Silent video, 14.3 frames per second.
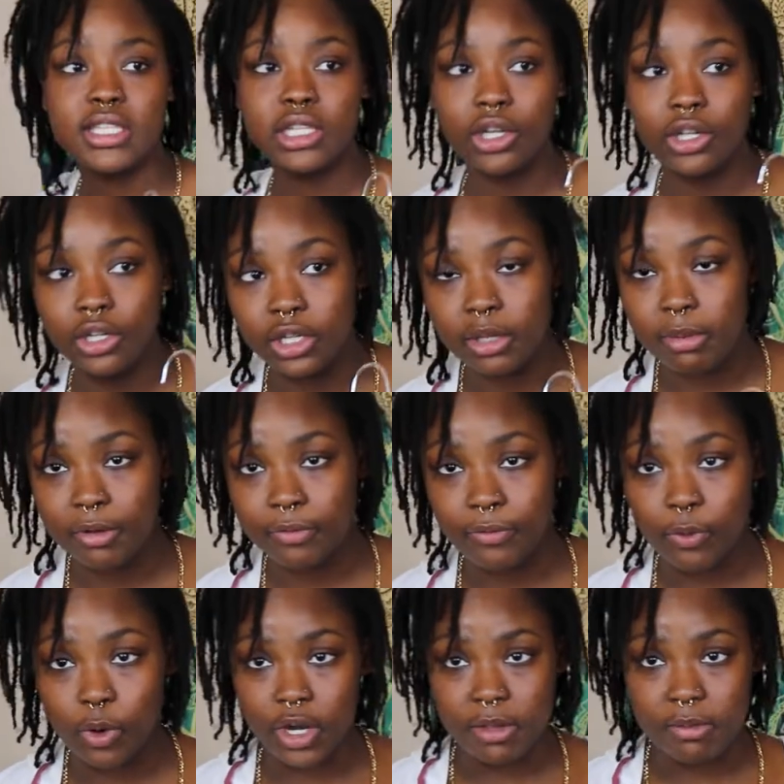It's literally been
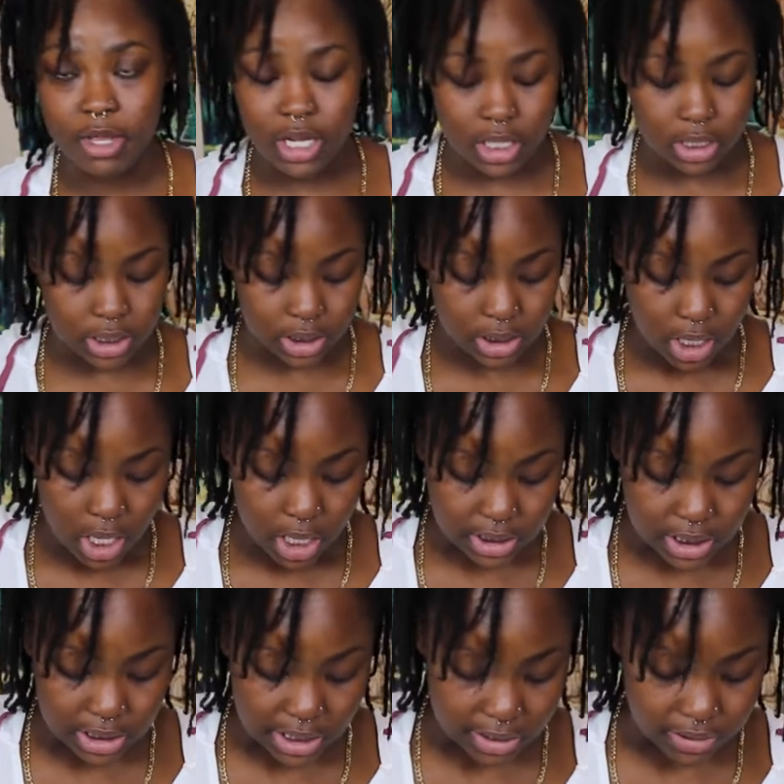forty minutes
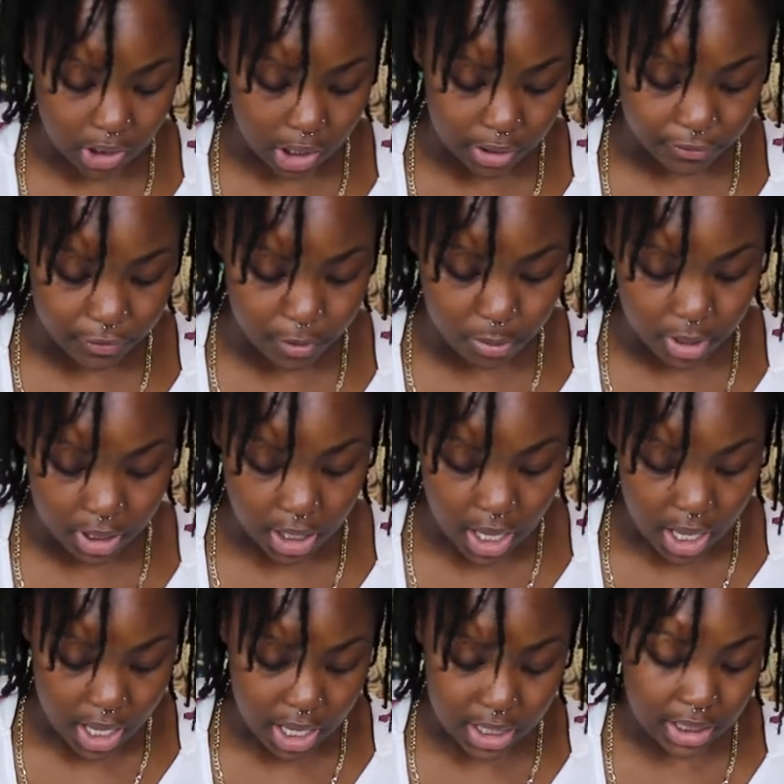since I started filming,
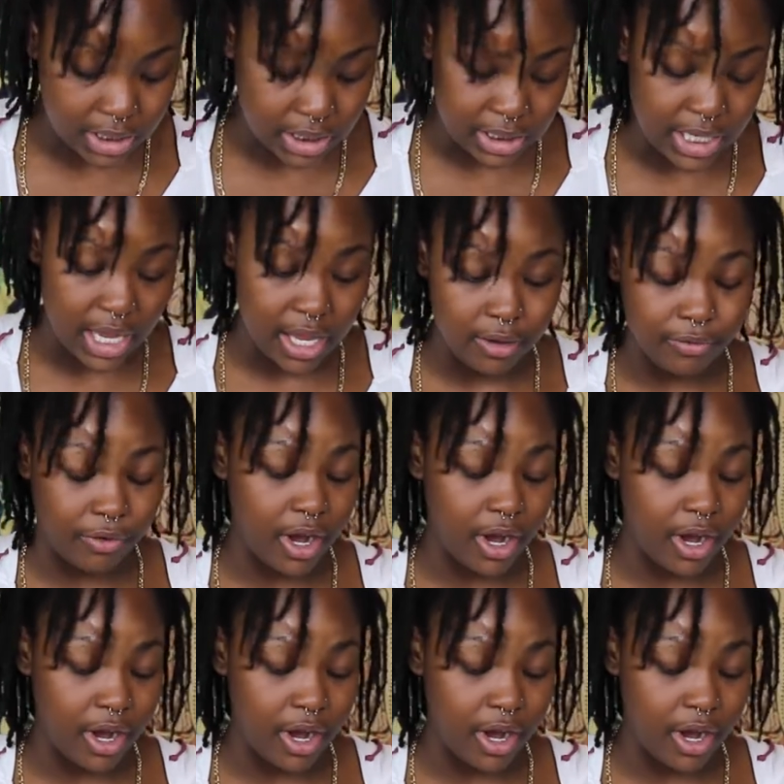and this is taking